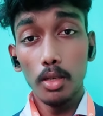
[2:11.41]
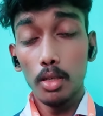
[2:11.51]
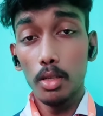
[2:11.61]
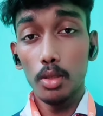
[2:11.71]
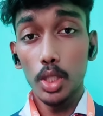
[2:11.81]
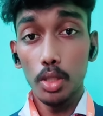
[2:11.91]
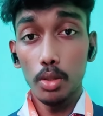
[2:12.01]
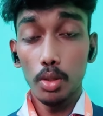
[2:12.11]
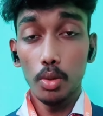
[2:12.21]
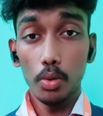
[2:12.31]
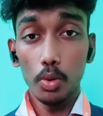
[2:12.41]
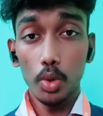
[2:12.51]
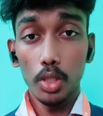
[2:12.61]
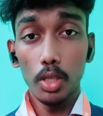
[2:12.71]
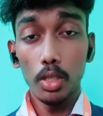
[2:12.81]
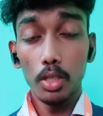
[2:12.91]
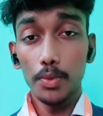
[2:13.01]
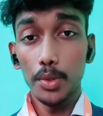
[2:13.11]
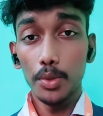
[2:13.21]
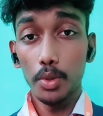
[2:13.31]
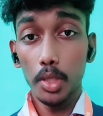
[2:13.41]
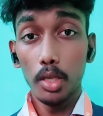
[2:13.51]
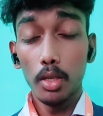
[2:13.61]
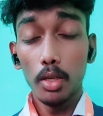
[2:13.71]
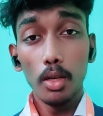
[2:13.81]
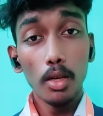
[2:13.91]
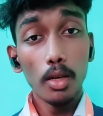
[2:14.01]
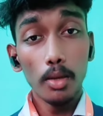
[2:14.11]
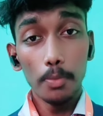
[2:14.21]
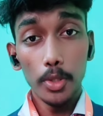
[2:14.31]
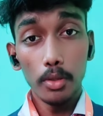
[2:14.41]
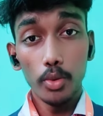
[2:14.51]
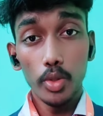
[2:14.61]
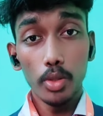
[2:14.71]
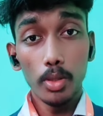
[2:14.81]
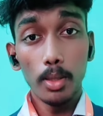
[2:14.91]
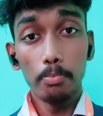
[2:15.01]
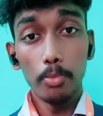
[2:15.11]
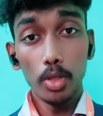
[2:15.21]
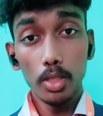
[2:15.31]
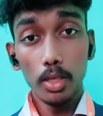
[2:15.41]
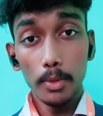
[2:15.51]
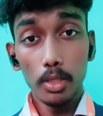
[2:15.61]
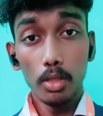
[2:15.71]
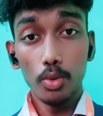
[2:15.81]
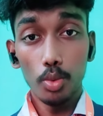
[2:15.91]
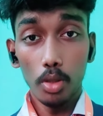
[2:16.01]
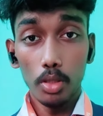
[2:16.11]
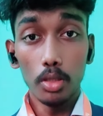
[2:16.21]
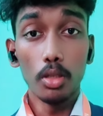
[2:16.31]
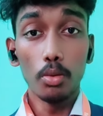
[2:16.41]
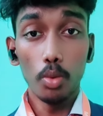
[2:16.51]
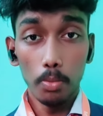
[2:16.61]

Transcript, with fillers: coming into work if you absolutely do not need to be on the